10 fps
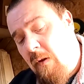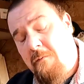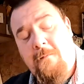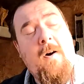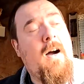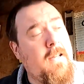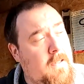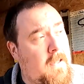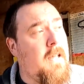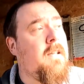
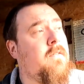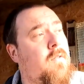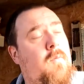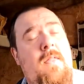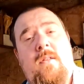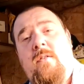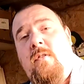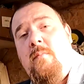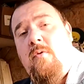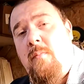Finally, the weather
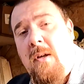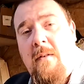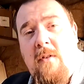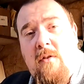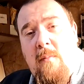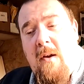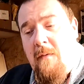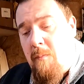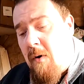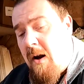seems to be giving us a bit
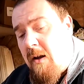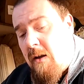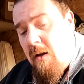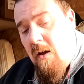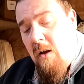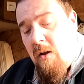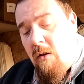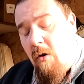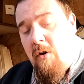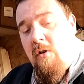of a break,
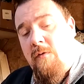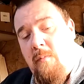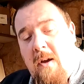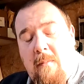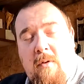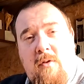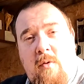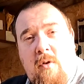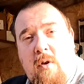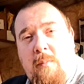long enough to be able to
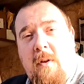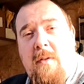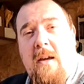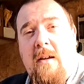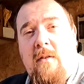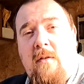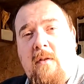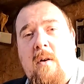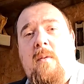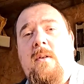do a couple of things.
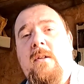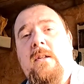So